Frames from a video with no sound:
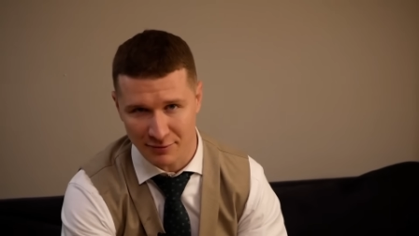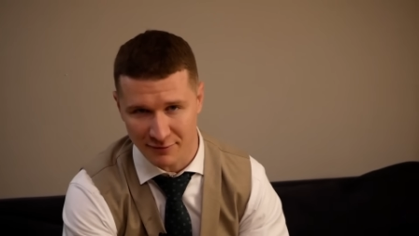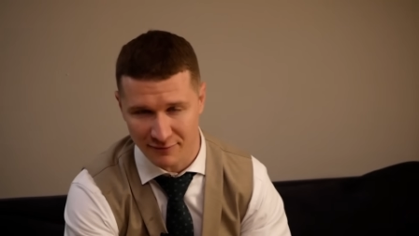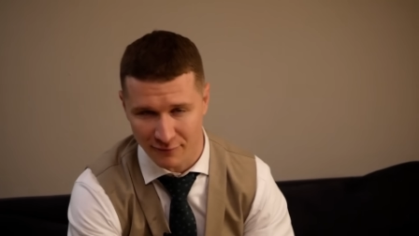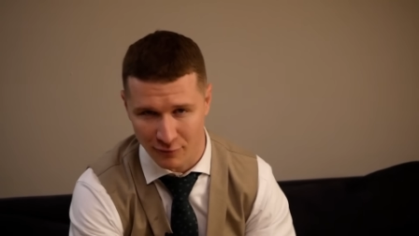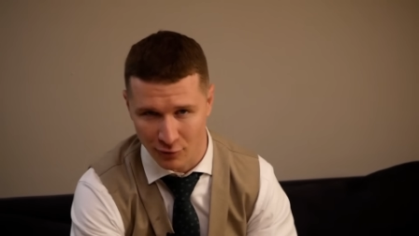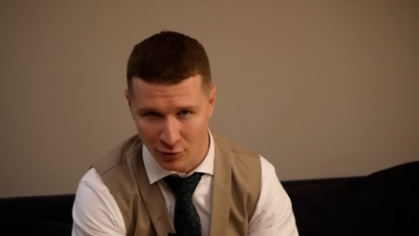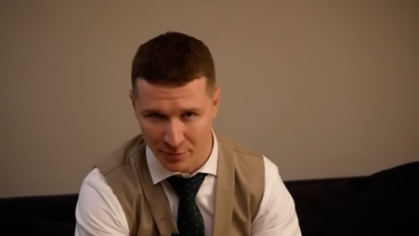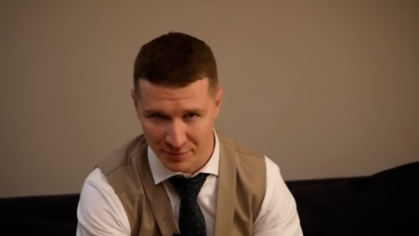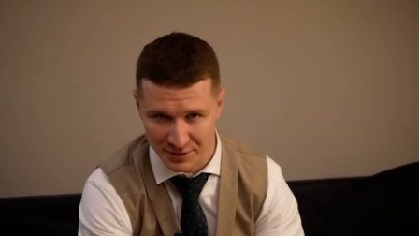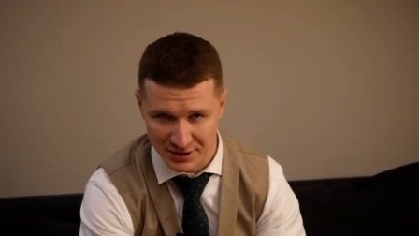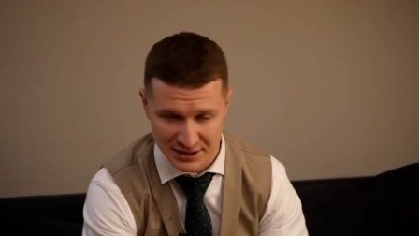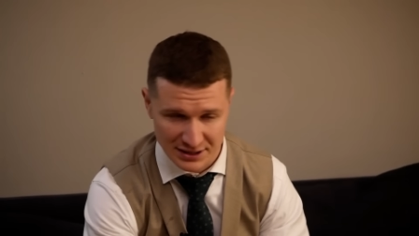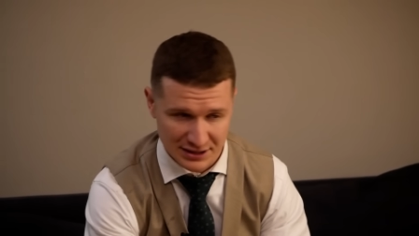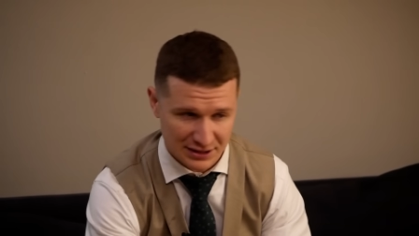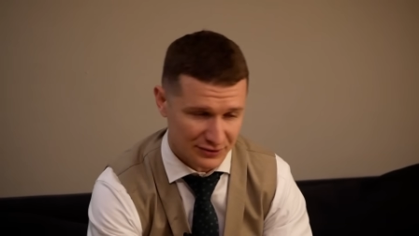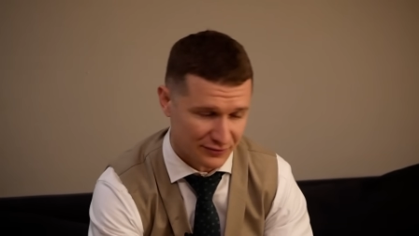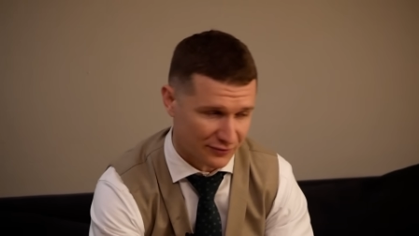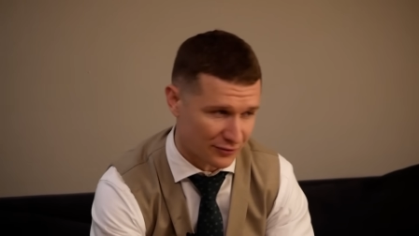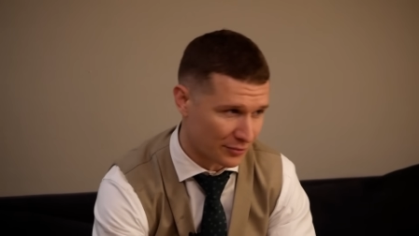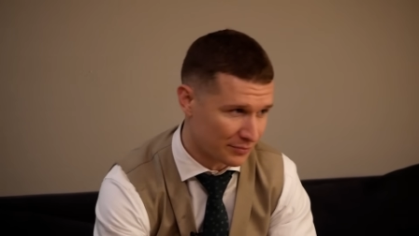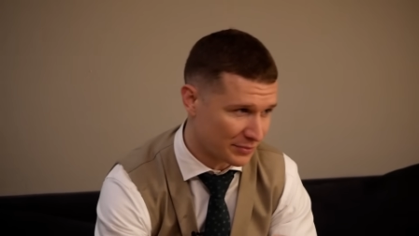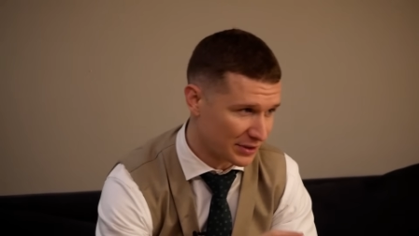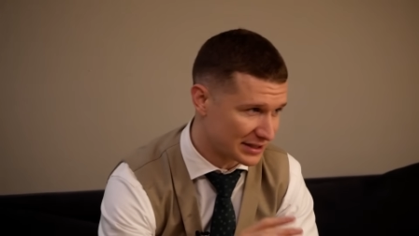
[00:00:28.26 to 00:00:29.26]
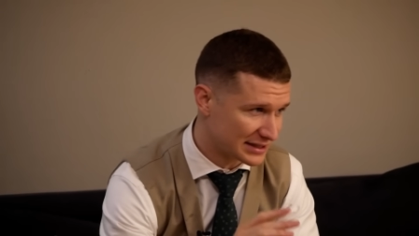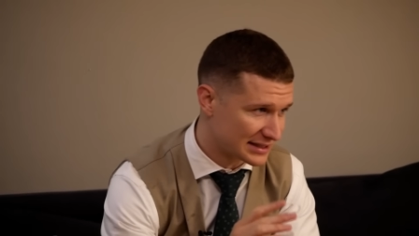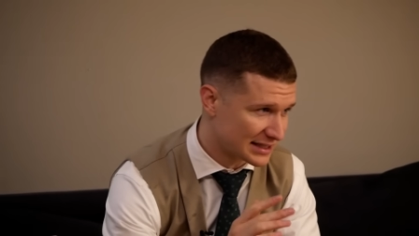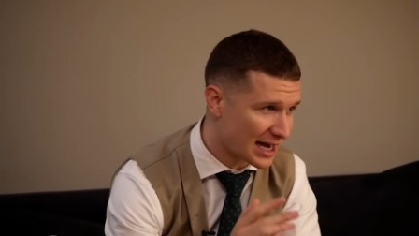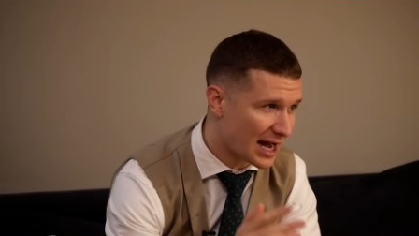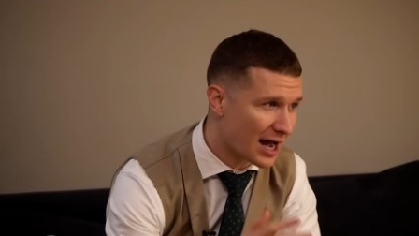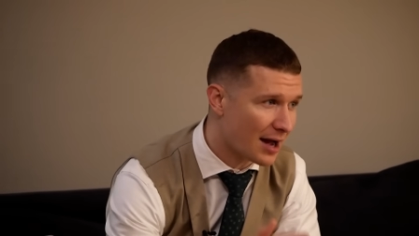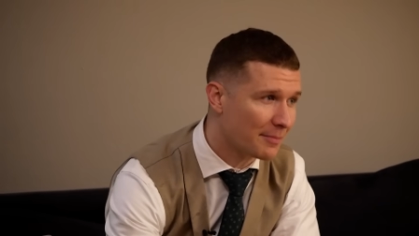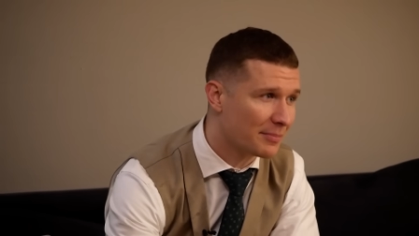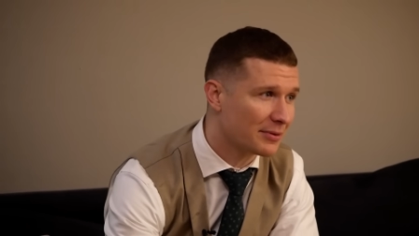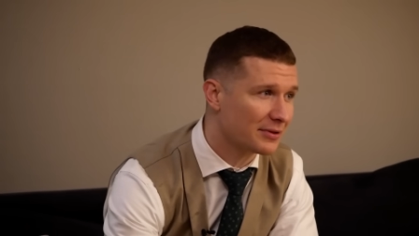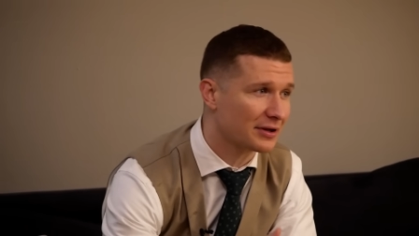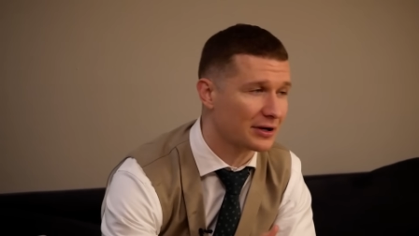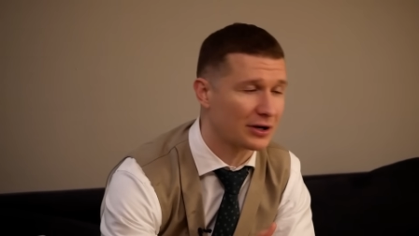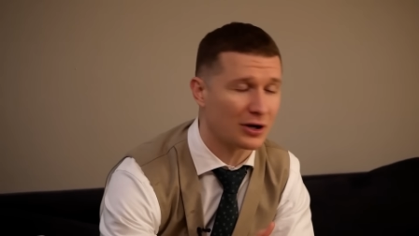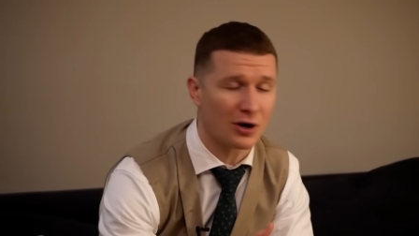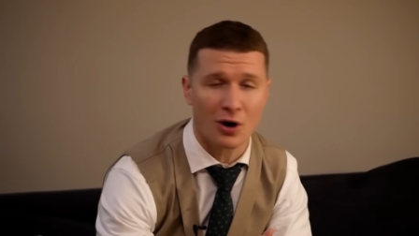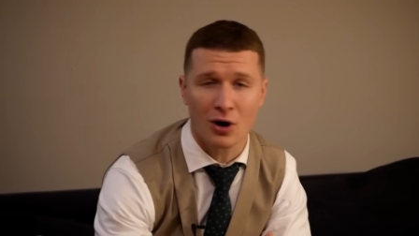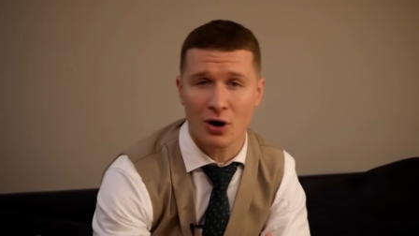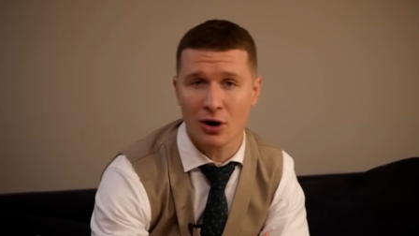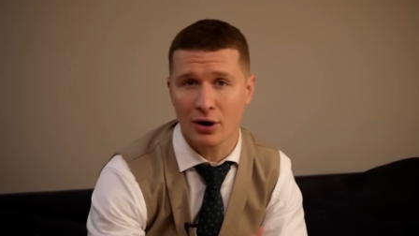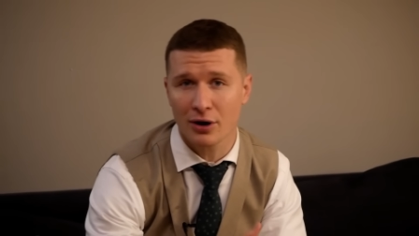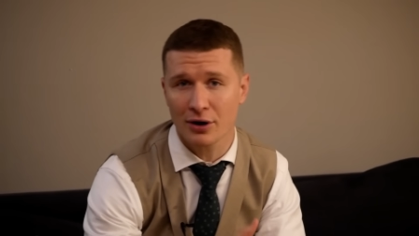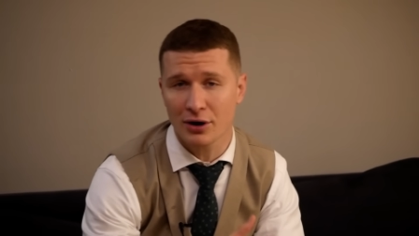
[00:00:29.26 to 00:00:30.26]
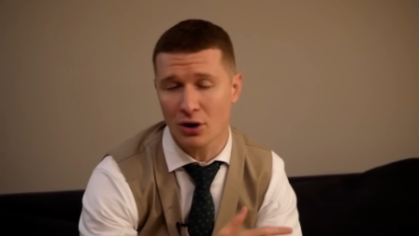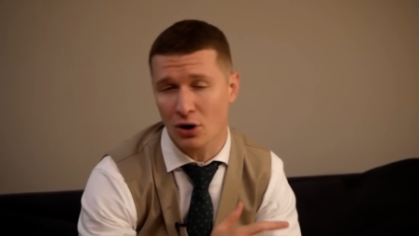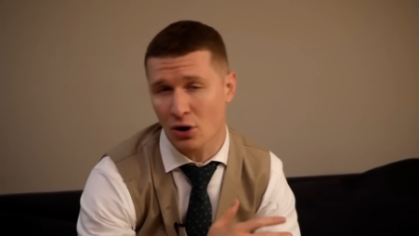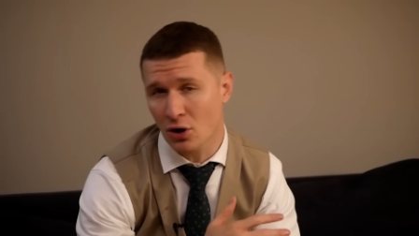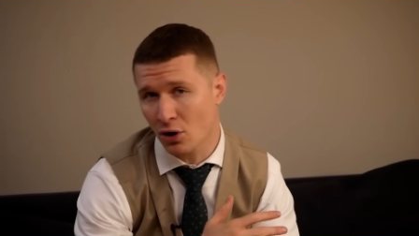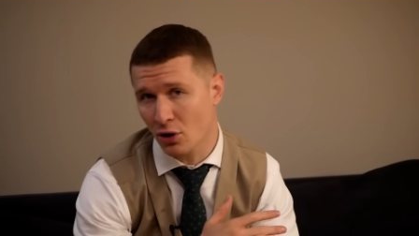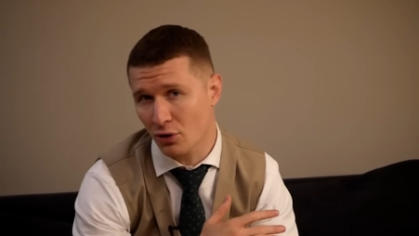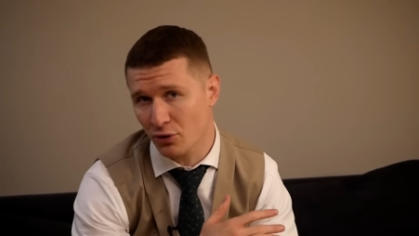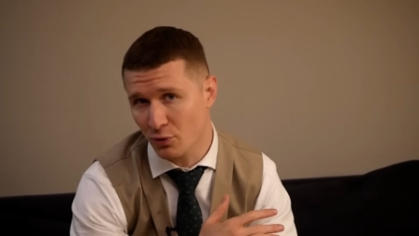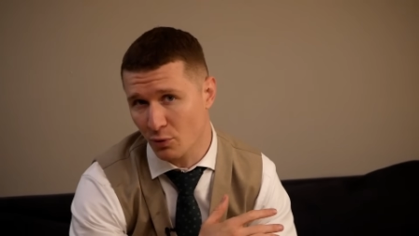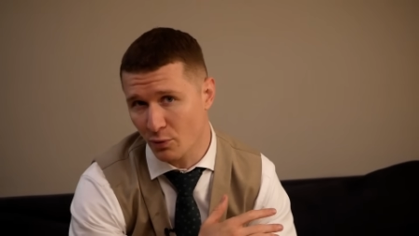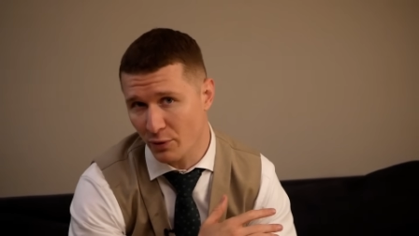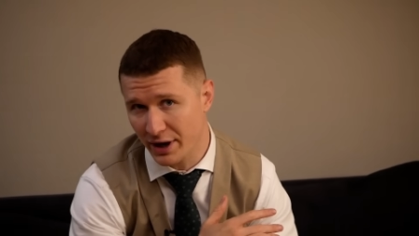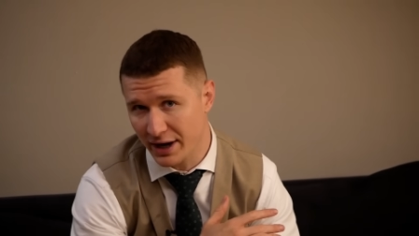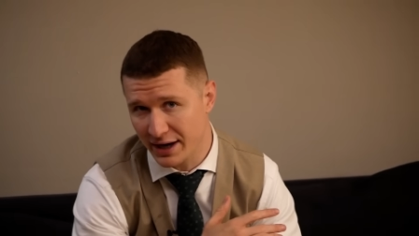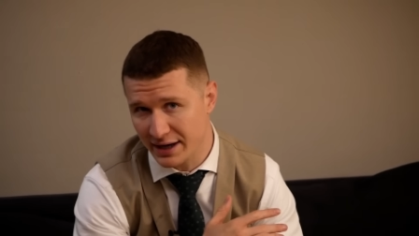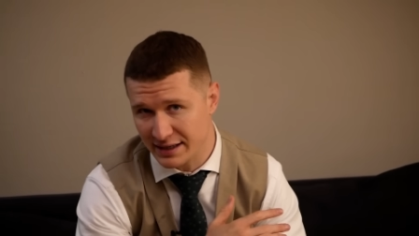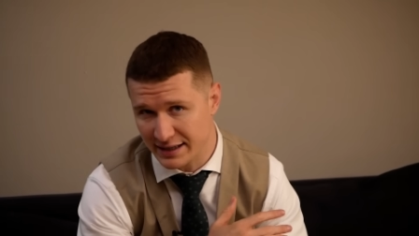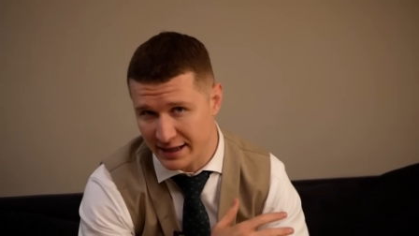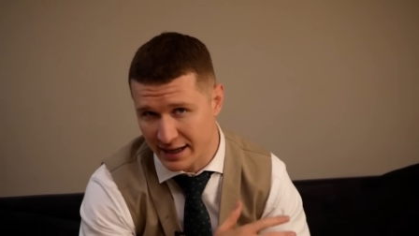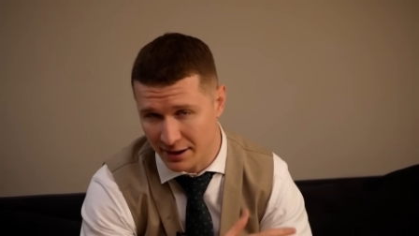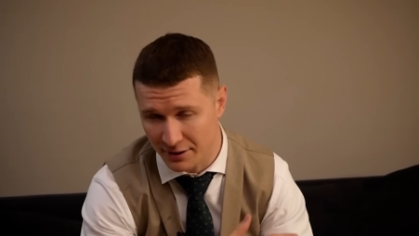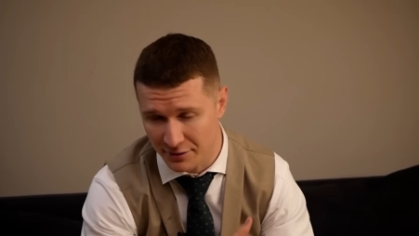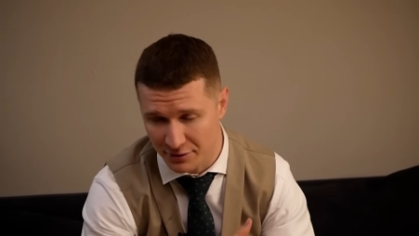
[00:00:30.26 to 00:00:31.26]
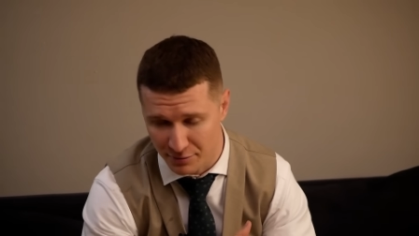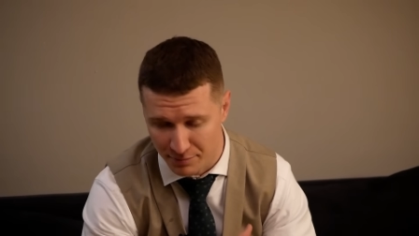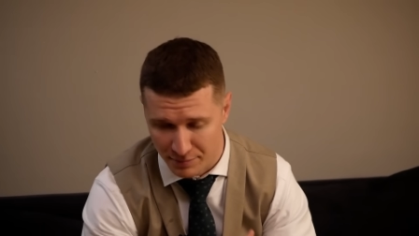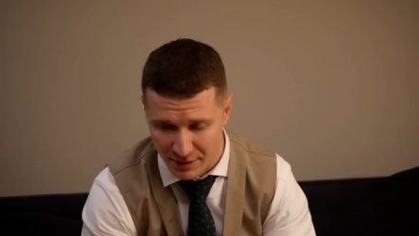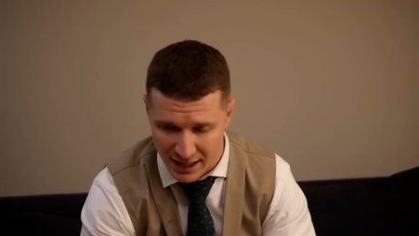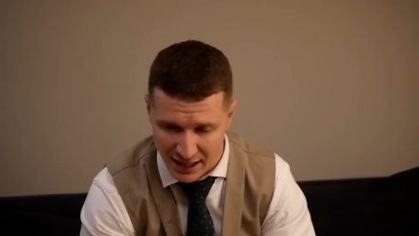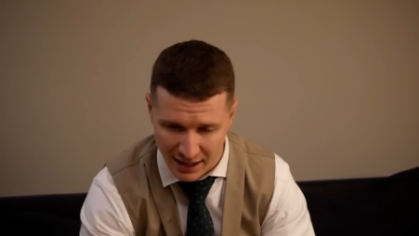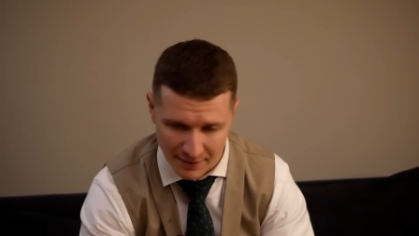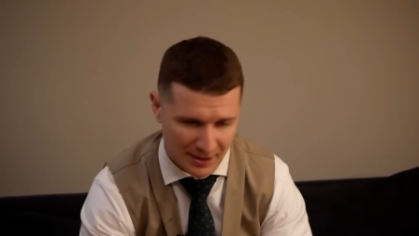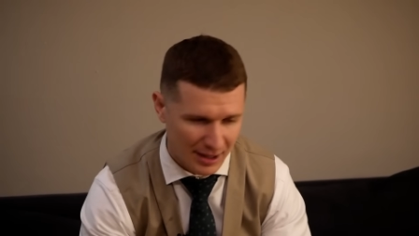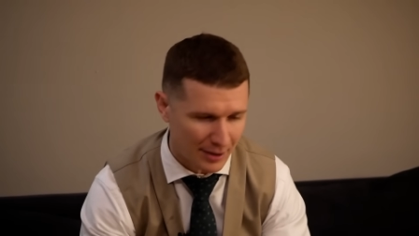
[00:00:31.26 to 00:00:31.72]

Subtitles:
performances from the top of the card all the way down to the bottom.